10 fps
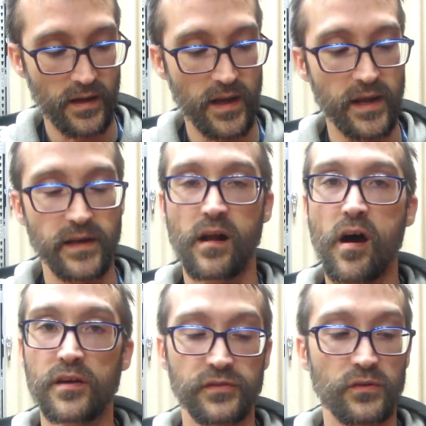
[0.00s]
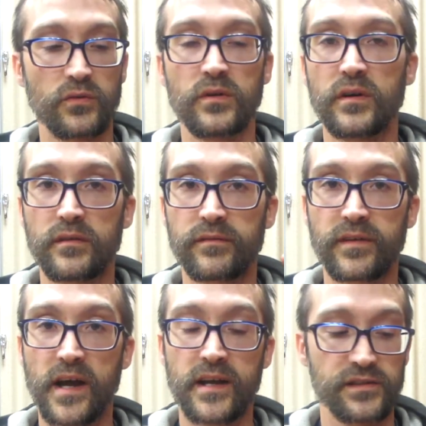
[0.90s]
and it also
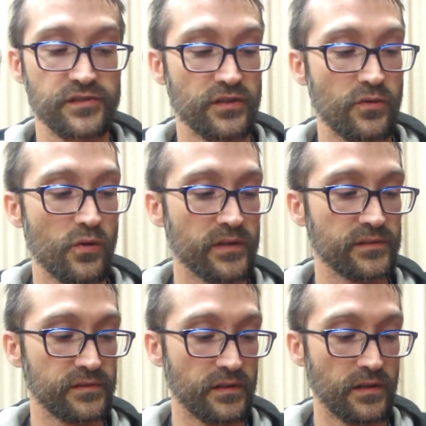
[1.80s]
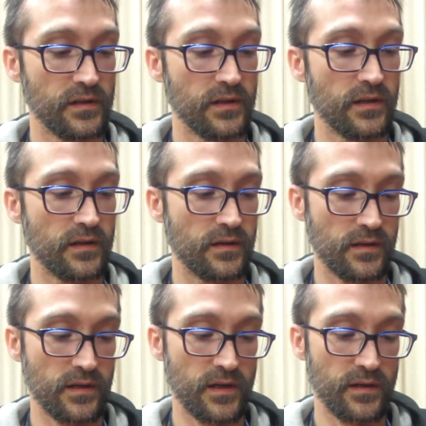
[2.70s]
fires your coils.
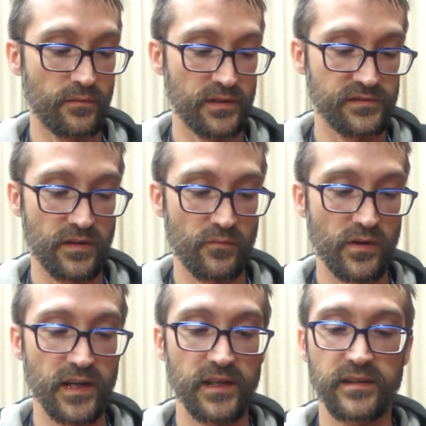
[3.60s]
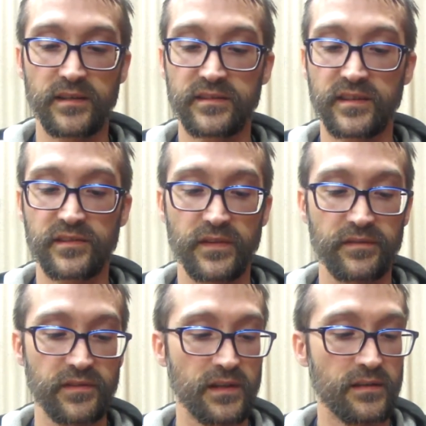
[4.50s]
It runs on
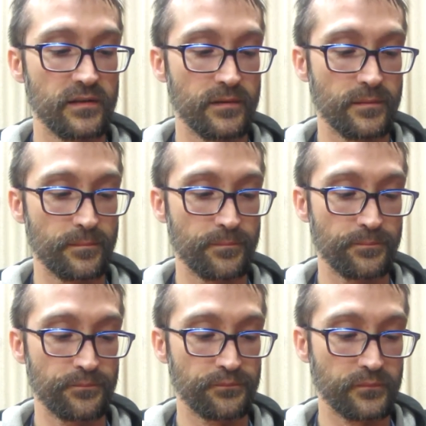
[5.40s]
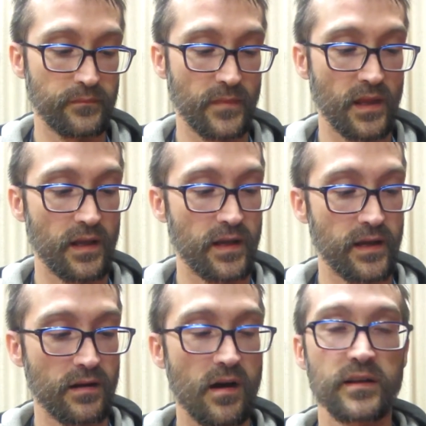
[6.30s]
118/650,
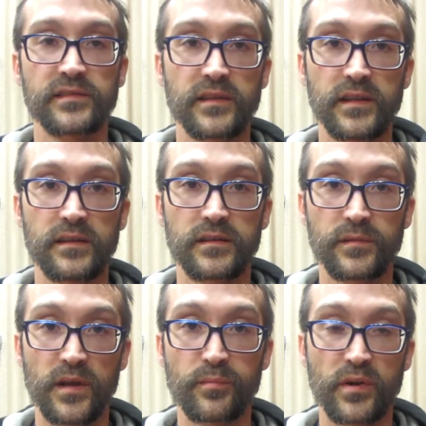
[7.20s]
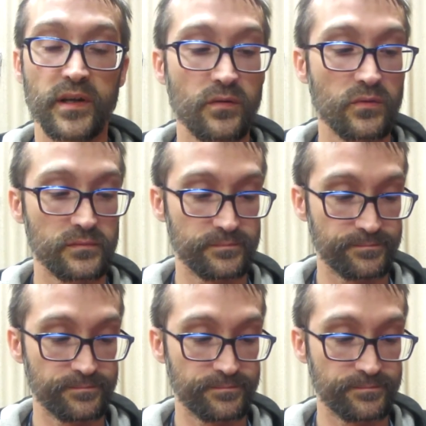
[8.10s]
and honestly, they're pretty cool.